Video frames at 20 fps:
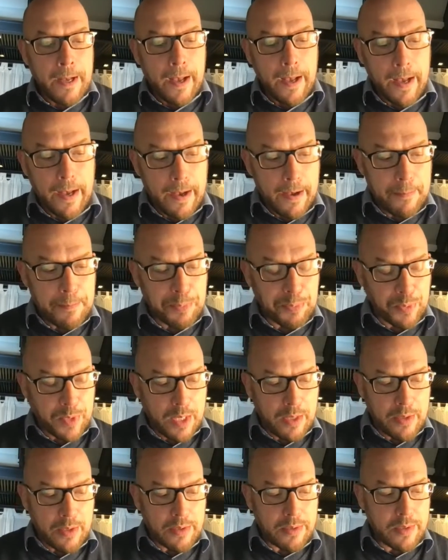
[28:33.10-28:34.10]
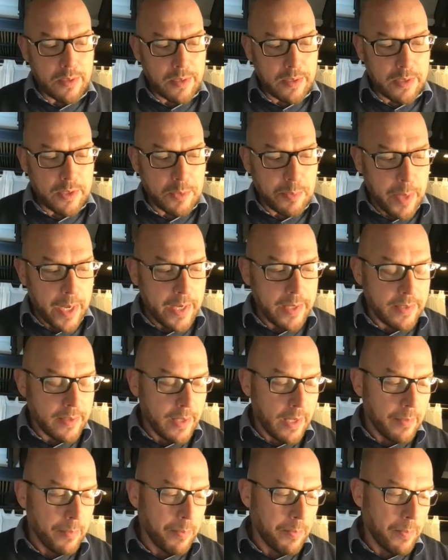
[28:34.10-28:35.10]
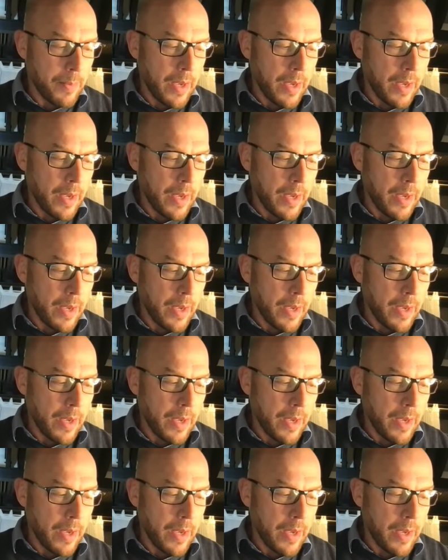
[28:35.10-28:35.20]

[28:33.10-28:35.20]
This is a space that